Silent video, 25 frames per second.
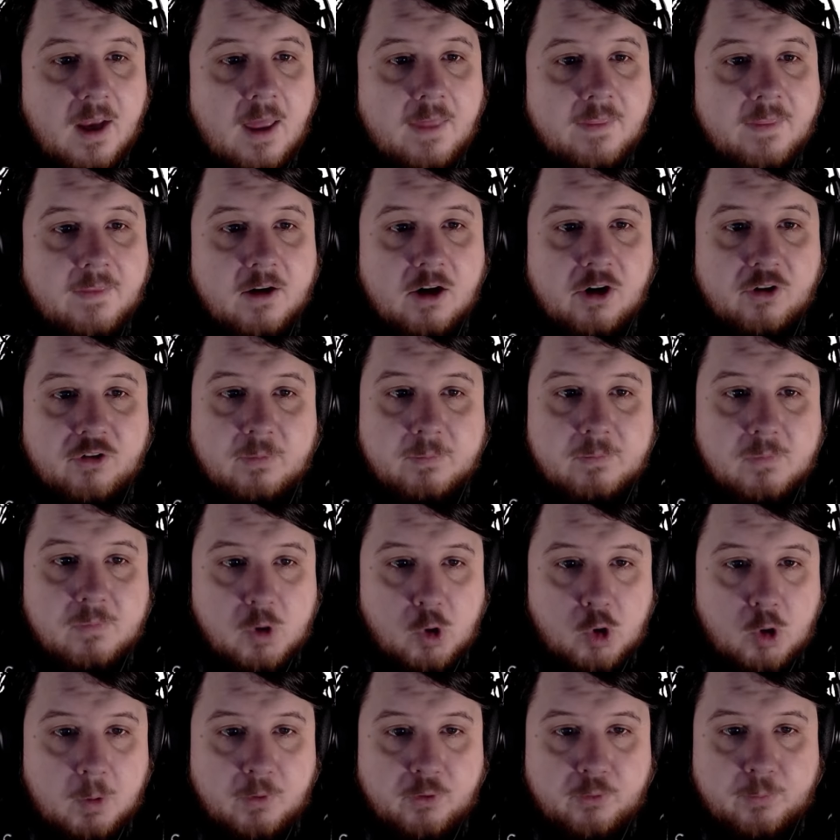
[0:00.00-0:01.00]
There are some
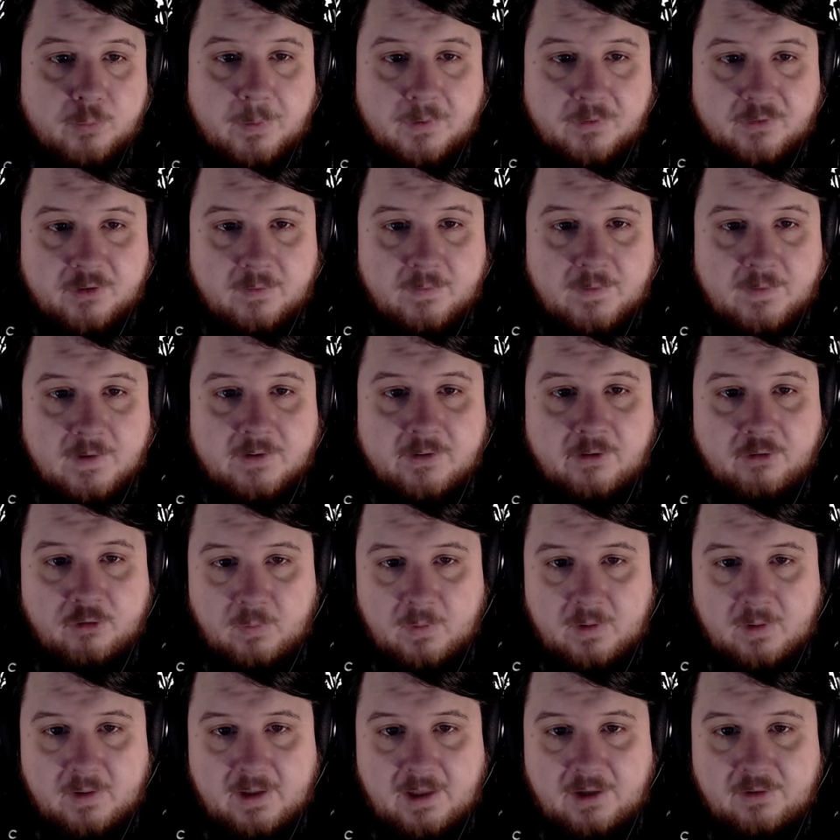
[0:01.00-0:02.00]
notable specifics as
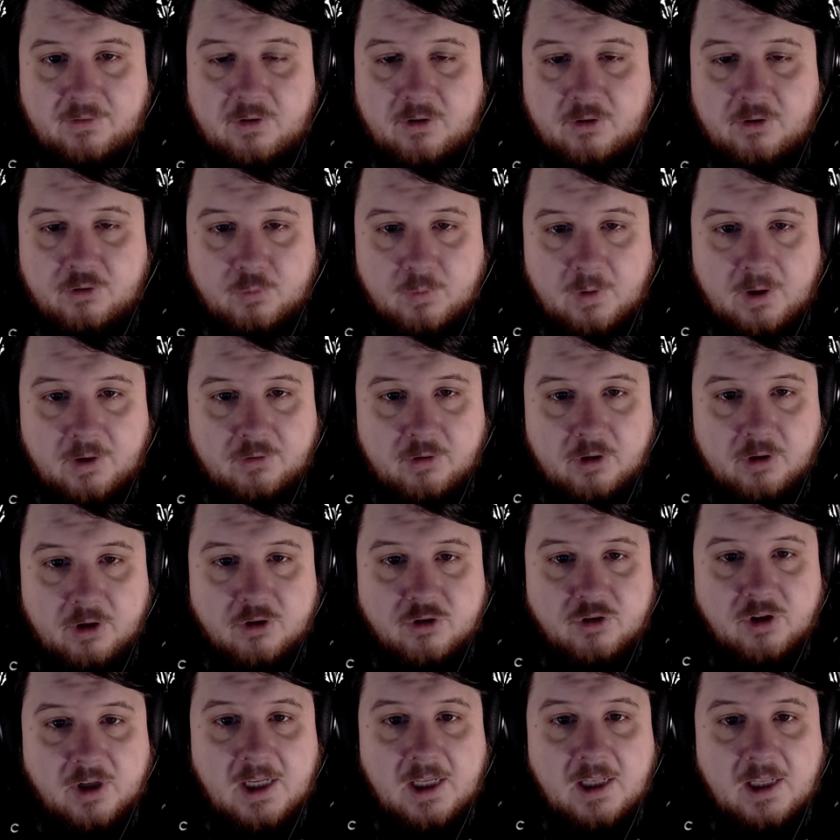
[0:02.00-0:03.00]
relates to this
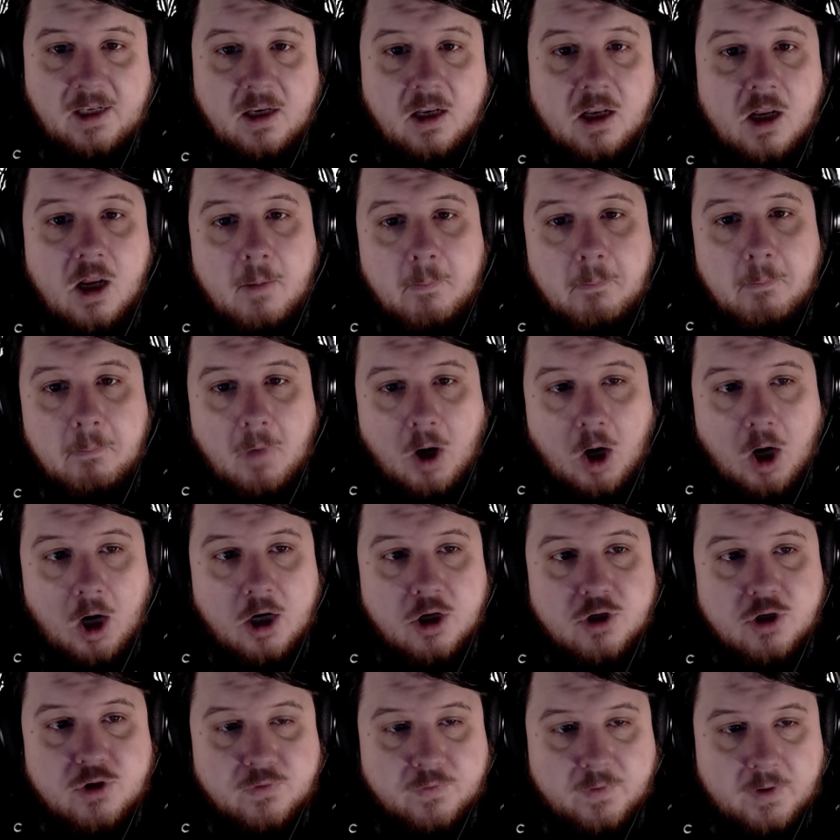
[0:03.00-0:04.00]
research in
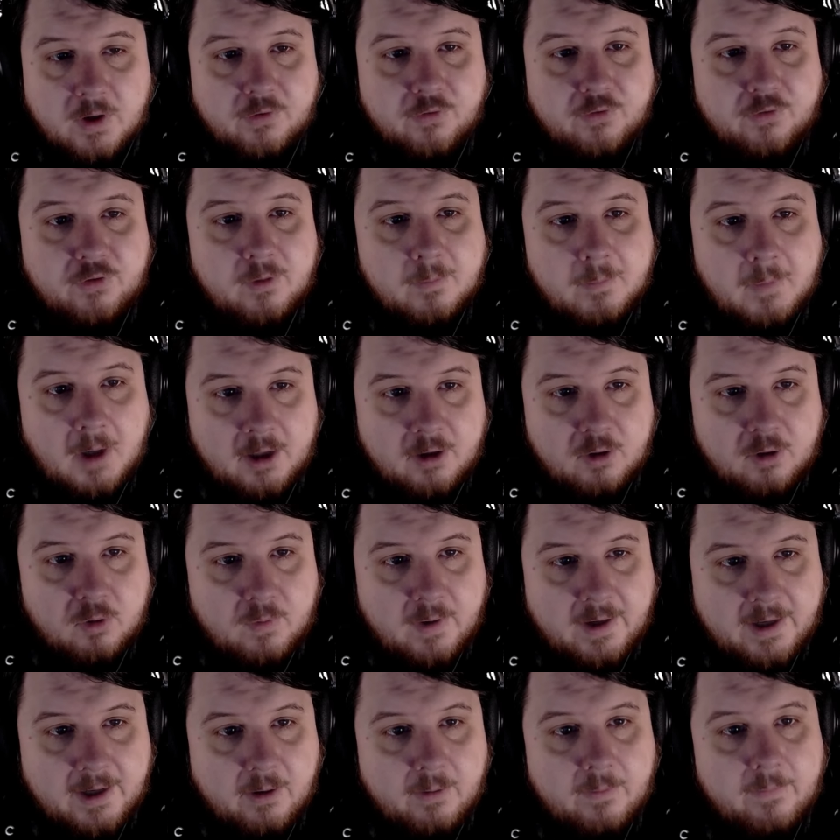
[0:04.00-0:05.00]
Marge vs. the
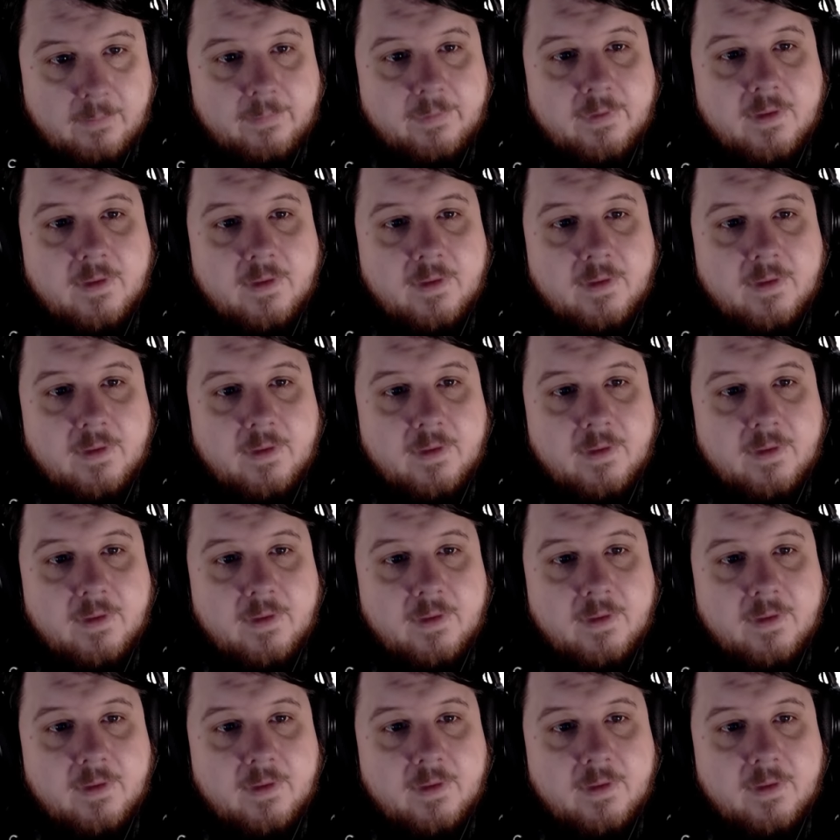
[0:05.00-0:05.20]
Monorail.